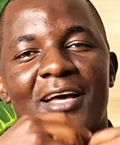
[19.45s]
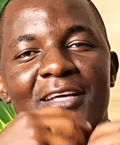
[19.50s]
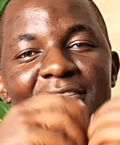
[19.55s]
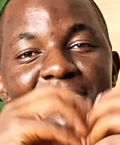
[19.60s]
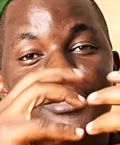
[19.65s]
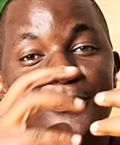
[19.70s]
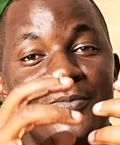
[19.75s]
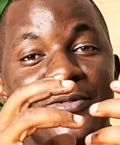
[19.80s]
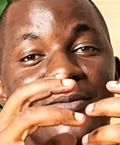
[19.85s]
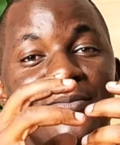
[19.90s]

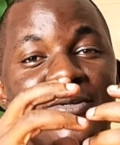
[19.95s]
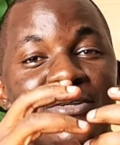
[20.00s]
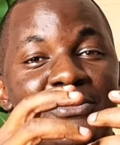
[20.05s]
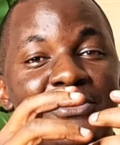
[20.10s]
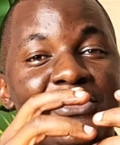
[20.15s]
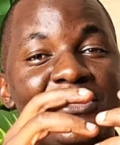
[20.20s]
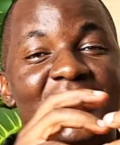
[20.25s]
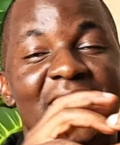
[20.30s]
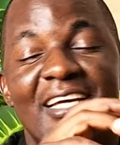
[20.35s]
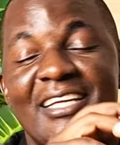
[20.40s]
simply
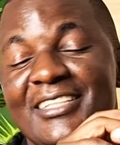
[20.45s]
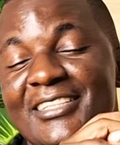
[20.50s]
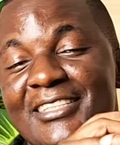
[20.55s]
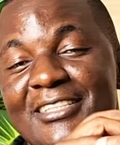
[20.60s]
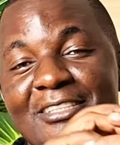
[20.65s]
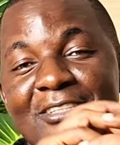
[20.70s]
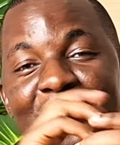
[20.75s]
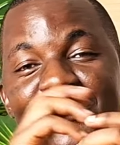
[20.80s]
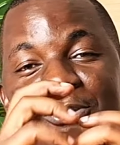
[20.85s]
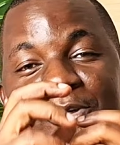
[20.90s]
because I
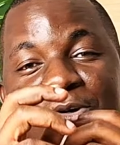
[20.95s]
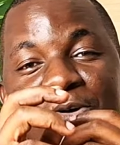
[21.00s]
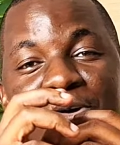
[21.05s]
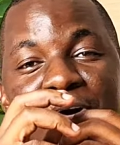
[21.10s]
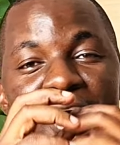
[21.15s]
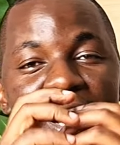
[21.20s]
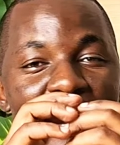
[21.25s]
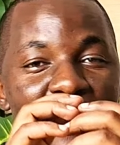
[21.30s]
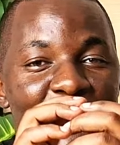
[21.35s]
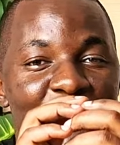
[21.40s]
didn't
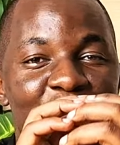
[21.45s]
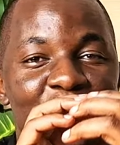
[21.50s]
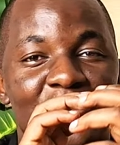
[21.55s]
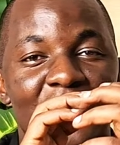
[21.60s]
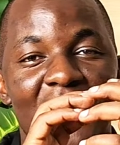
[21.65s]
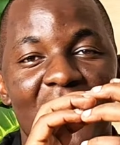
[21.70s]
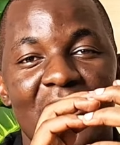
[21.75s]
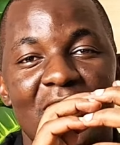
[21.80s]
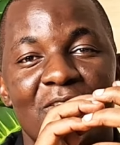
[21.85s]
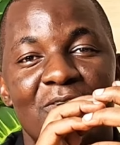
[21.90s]
know how to
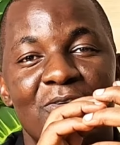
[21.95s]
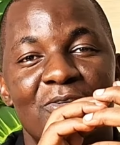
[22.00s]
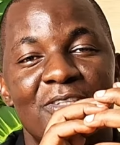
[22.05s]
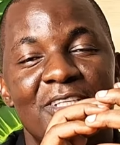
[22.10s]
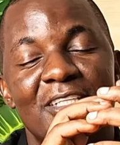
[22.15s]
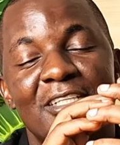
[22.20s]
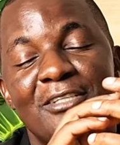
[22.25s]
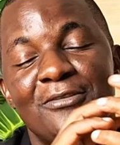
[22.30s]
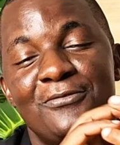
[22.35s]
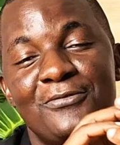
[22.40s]
handle
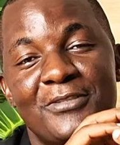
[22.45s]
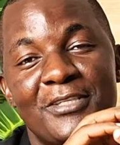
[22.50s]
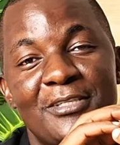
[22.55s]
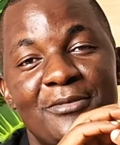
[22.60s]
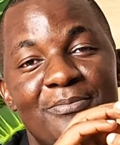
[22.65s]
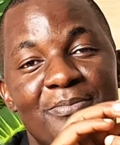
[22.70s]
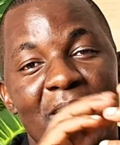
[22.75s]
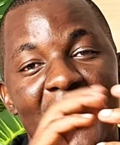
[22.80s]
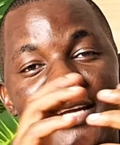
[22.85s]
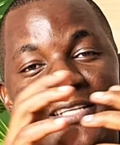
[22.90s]
the
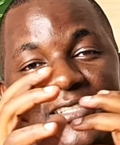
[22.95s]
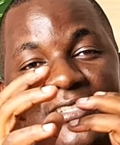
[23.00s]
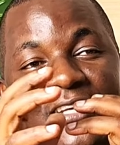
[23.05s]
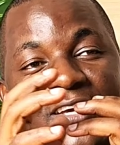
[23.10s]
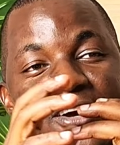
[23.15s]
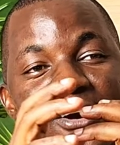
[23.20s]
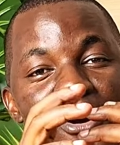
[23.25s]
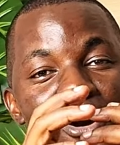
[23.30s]
different parts